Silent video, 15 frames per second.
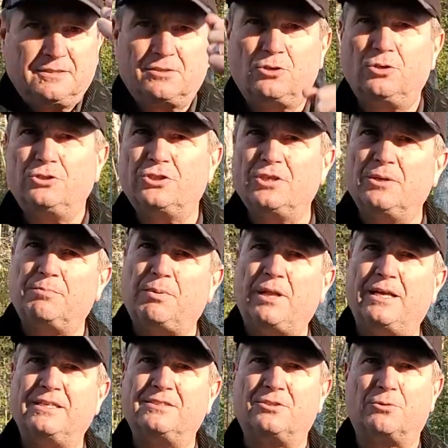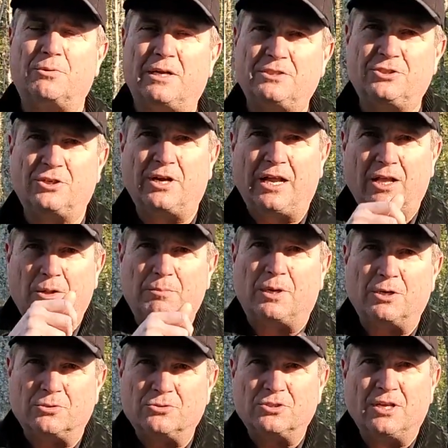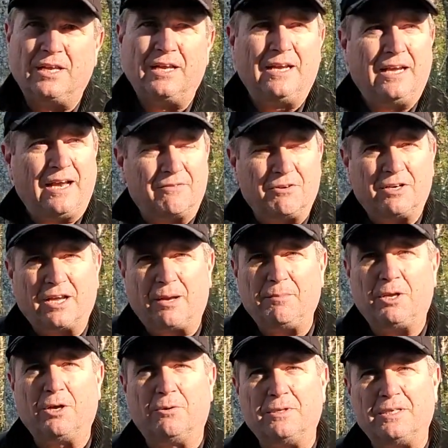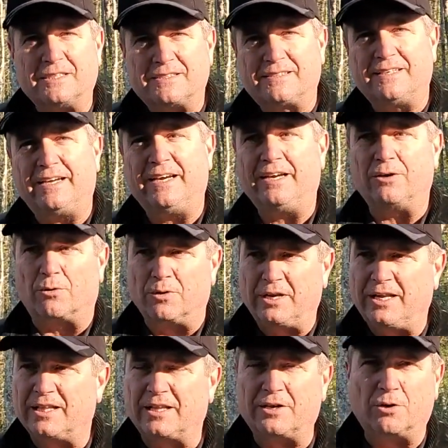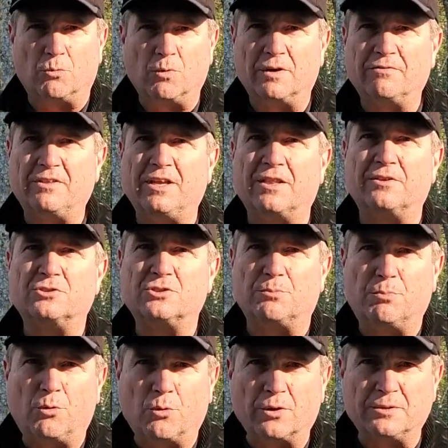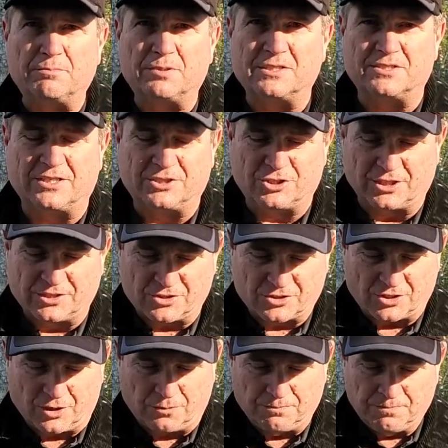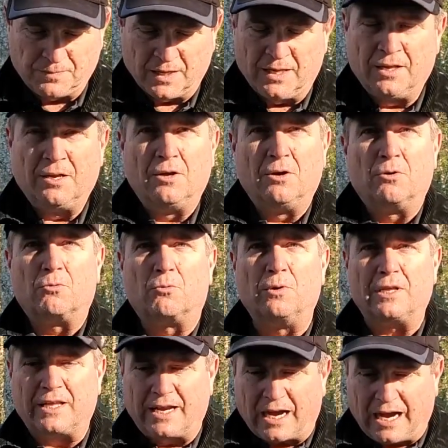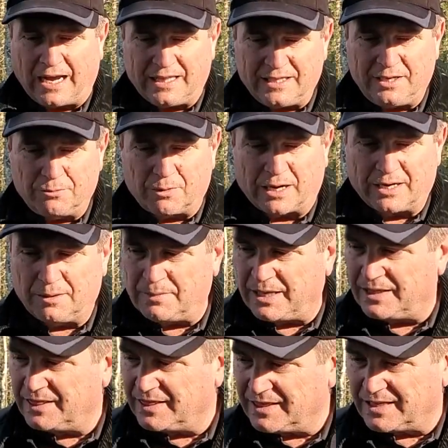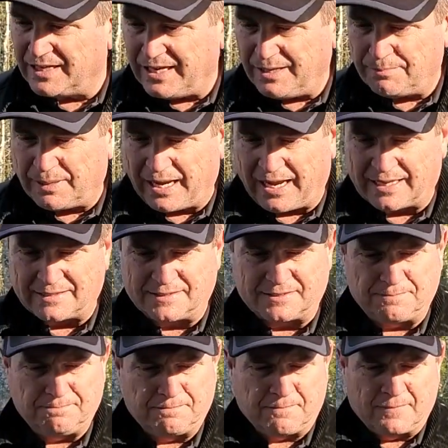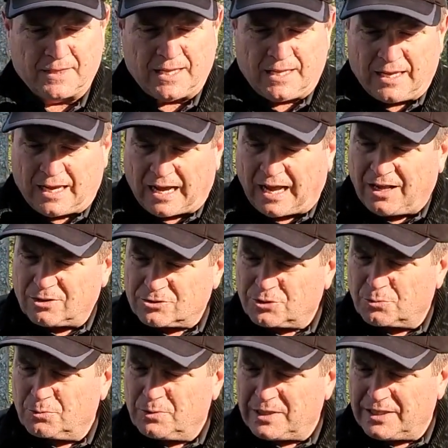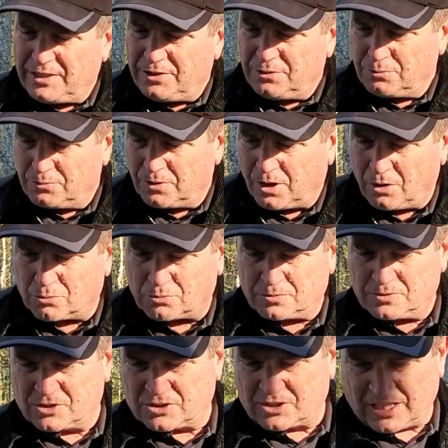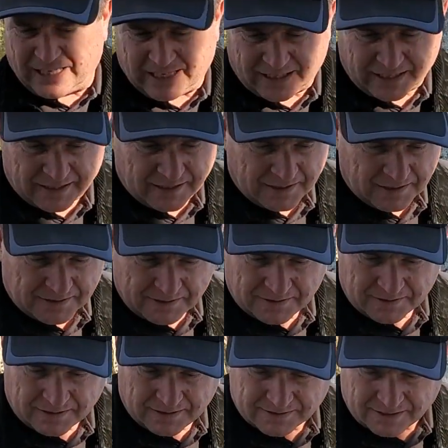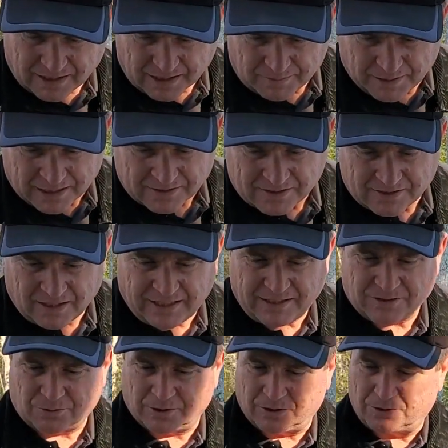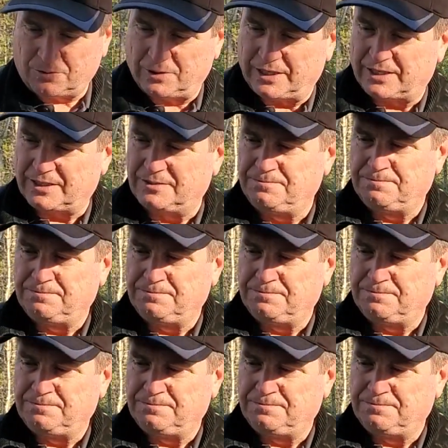cushioned place to rest your elbows every time you go into sitting or kneeling or one of the other supported positions. So really highly recommend the knee pads. I also really do, oh, sling. Let's talk about slings real quick.